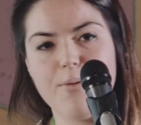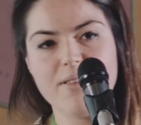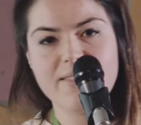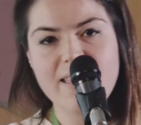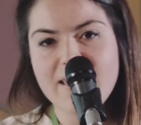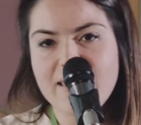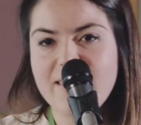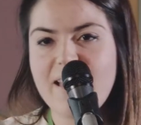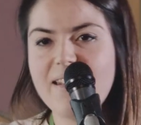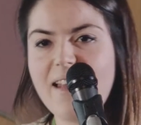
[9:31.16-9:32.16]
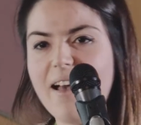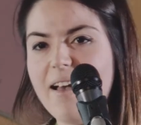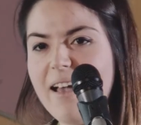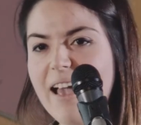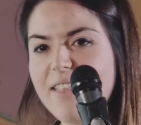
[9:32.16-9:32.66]
was thinking that
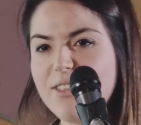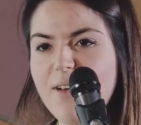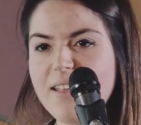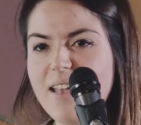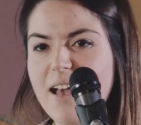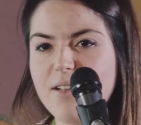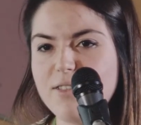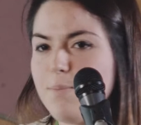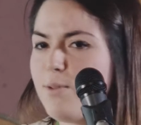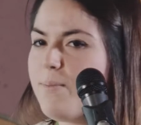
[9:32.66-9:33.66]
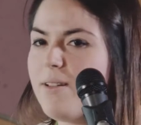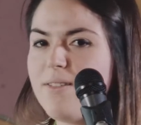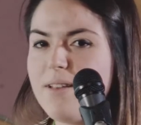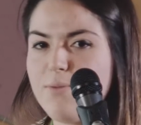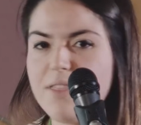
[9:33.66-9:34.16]
I had no idea how to put
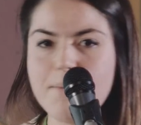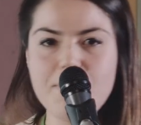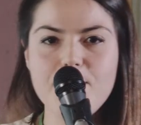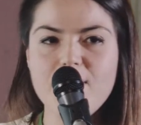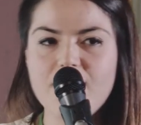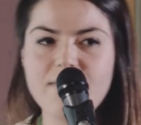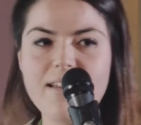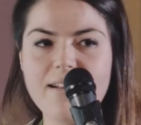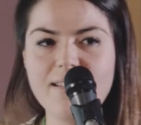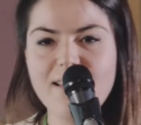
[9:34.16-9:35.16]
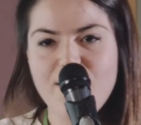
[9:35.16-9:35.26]
boundaries with the people out there,